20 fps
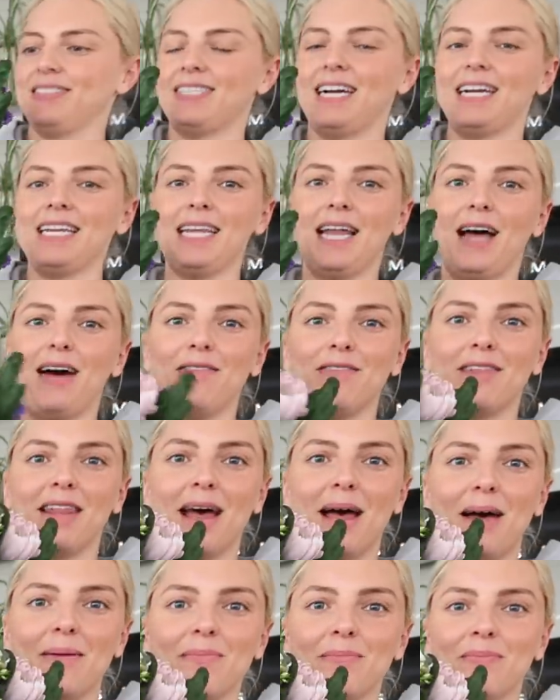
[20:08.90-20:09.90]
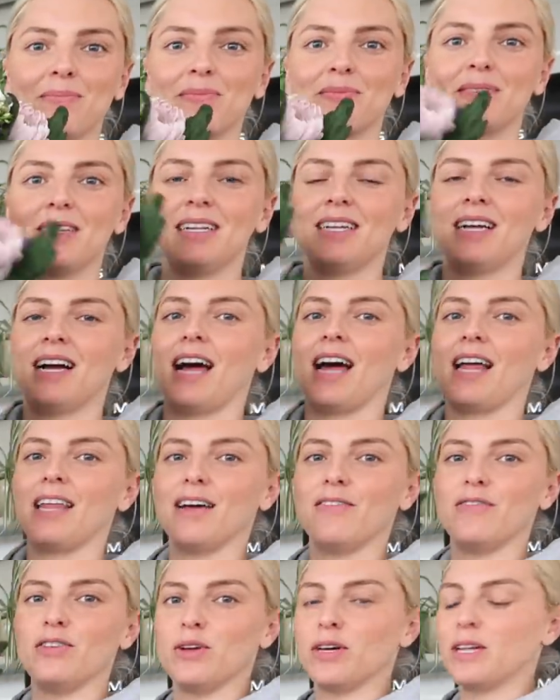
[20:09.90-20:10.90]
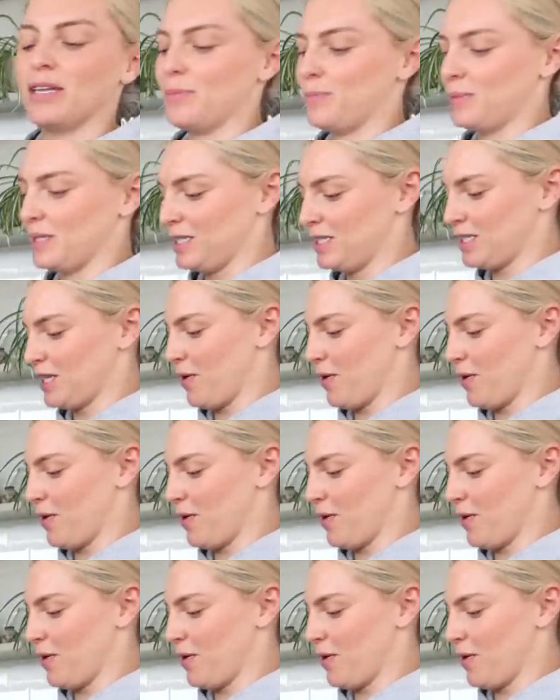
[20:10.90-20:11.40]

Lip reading: I love them. I love eucalyptus.